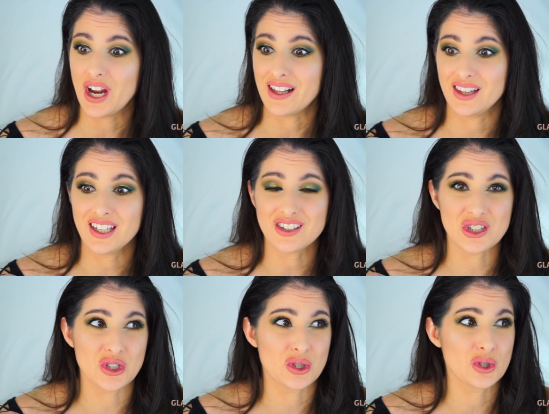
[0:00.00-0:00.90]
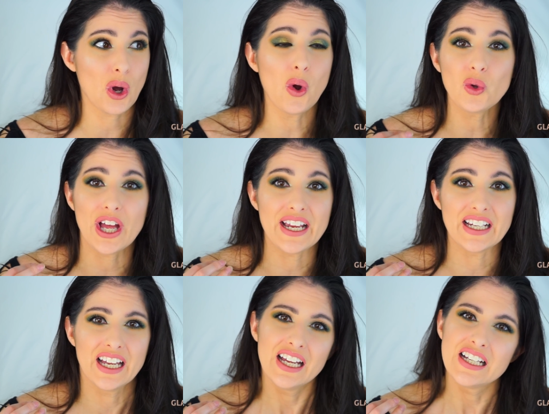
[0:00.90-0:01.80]
I think it's so
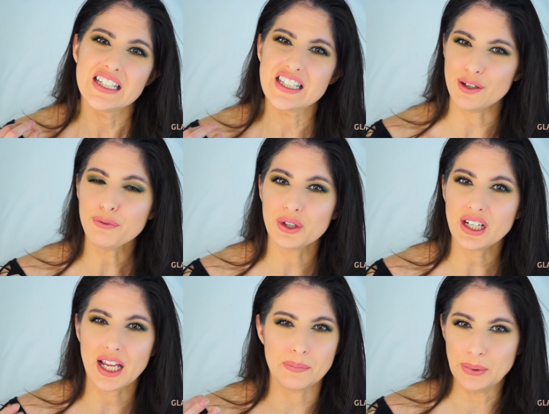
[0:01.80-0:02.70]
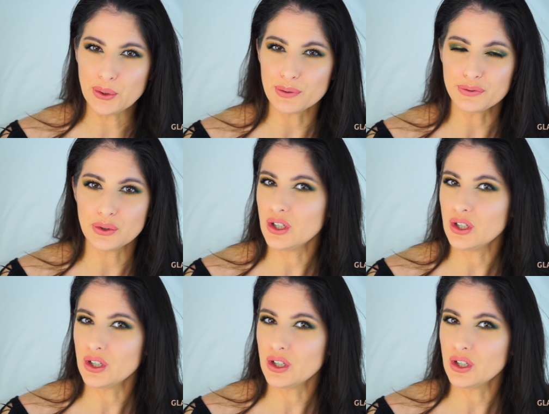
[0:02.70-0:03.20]
like different and beautiful,